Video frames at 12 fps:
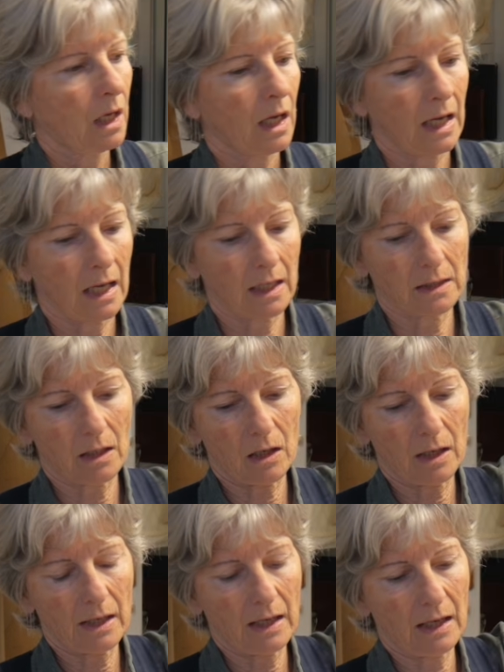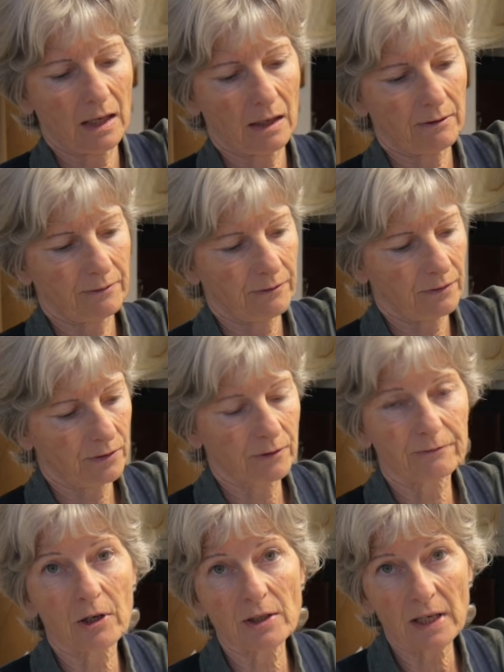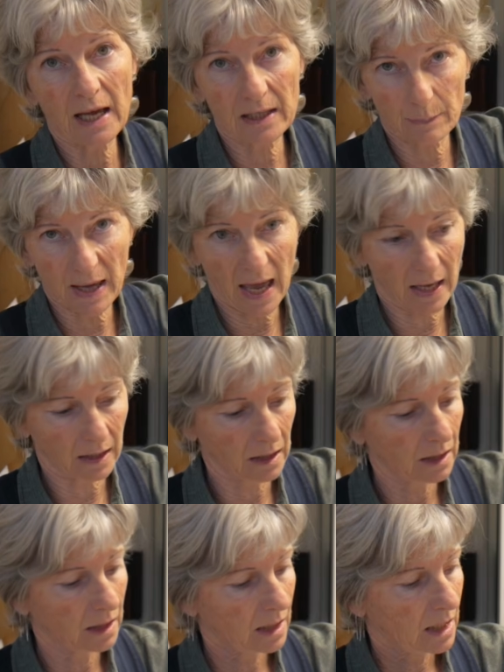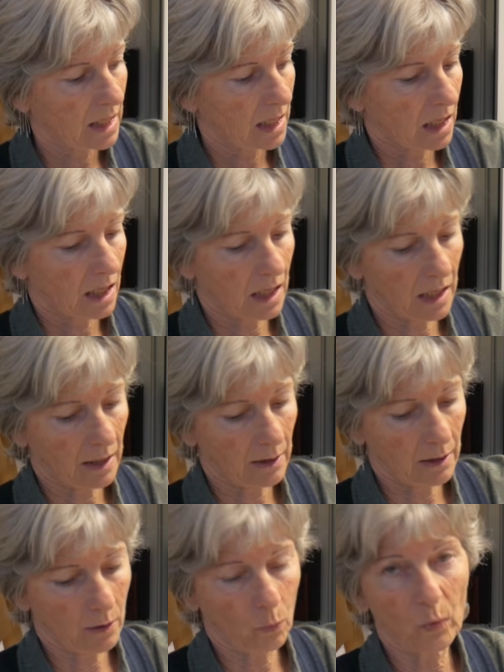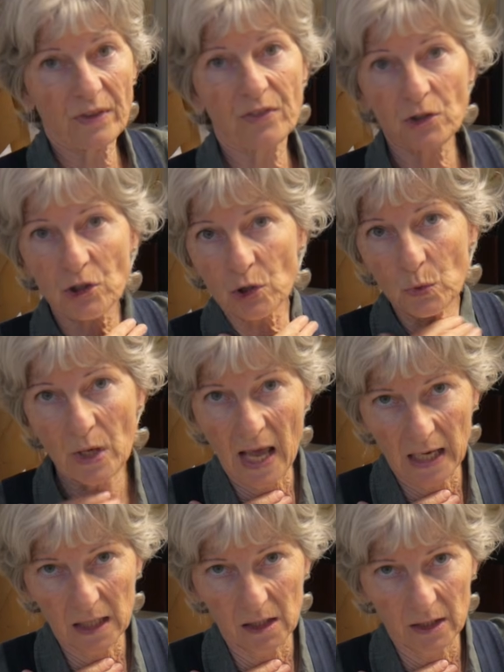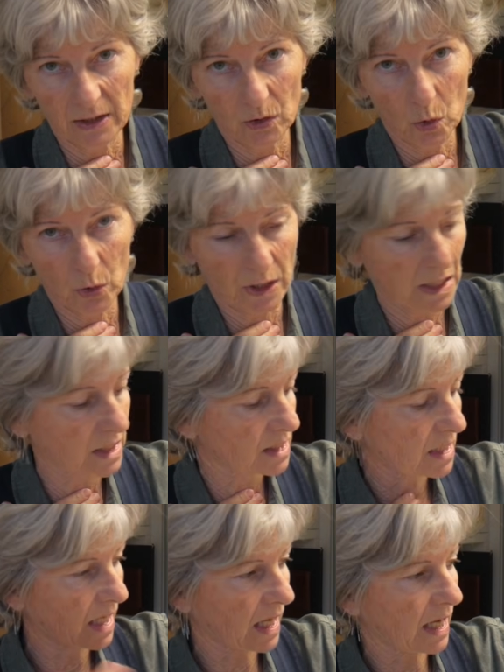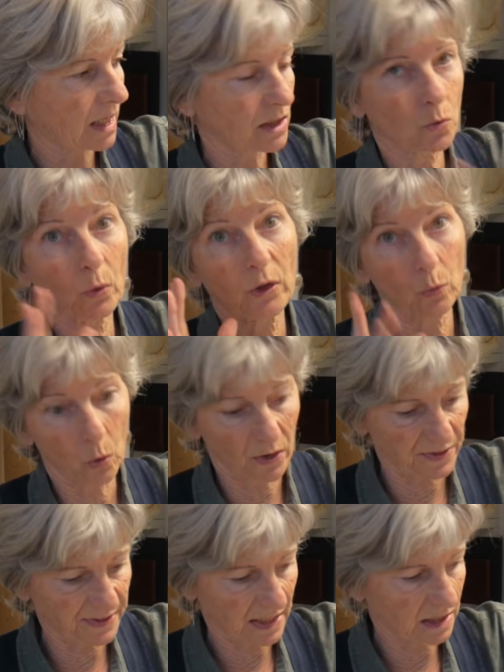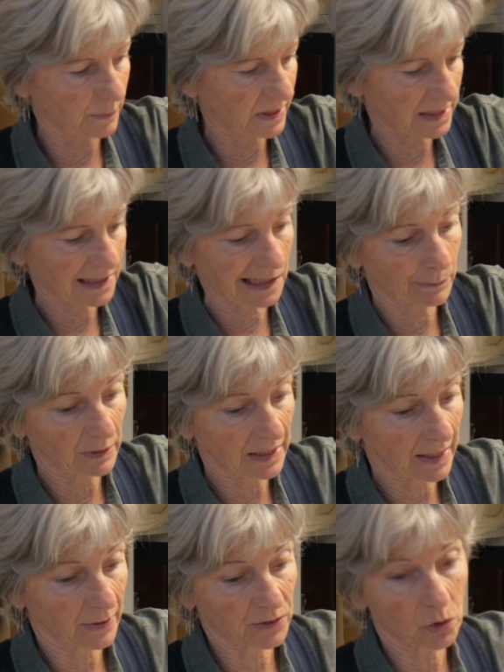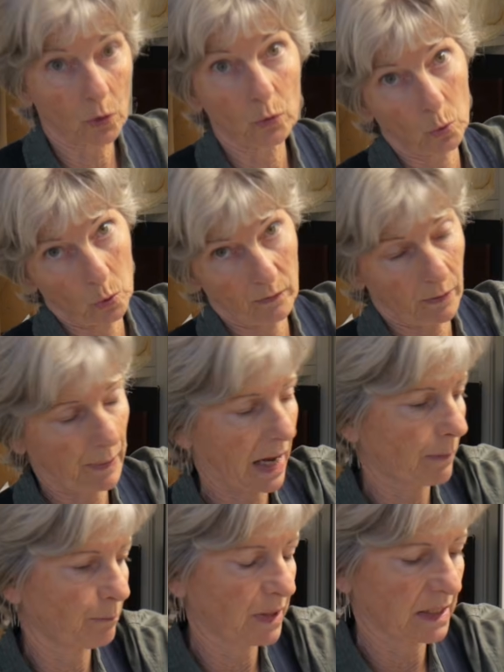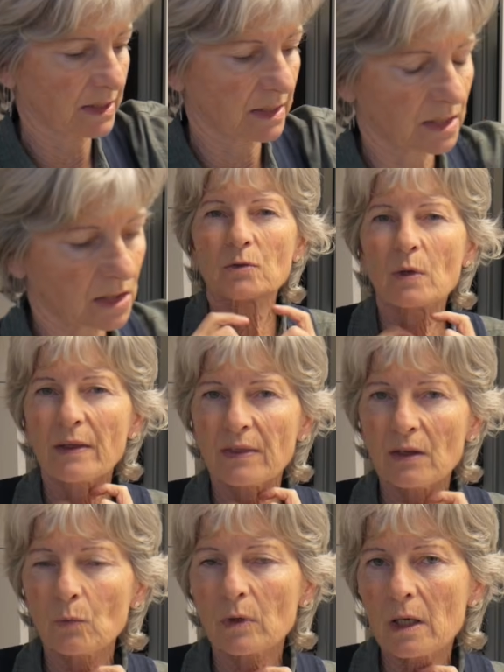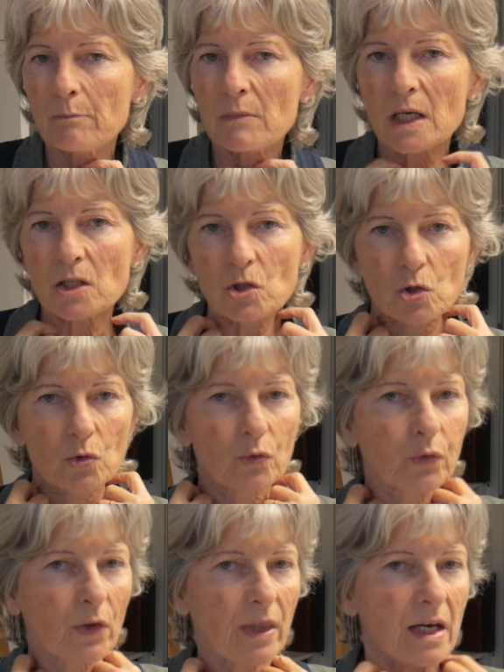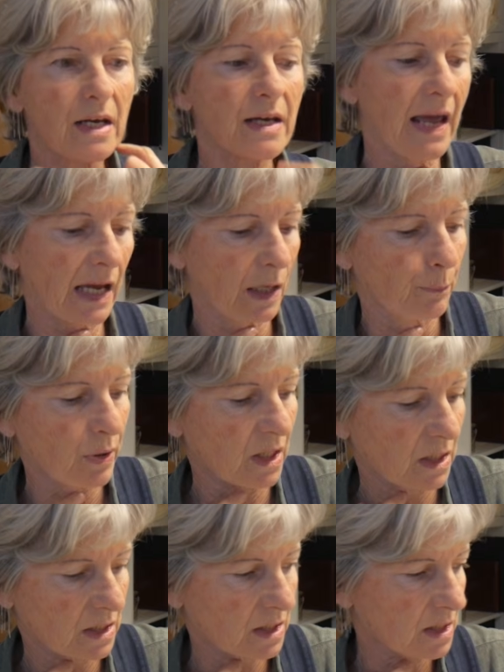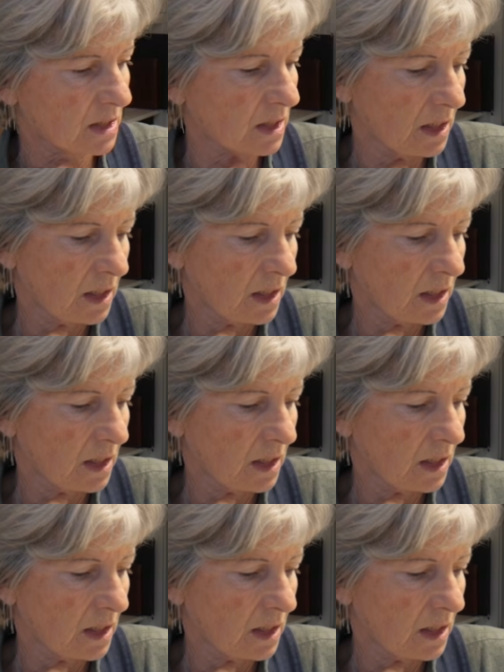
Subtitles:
and I have the front and the back with the new neckline on it, and with 1 centimeter seam allowance on all of the pattern pieces. So I think what I might do for the neck piece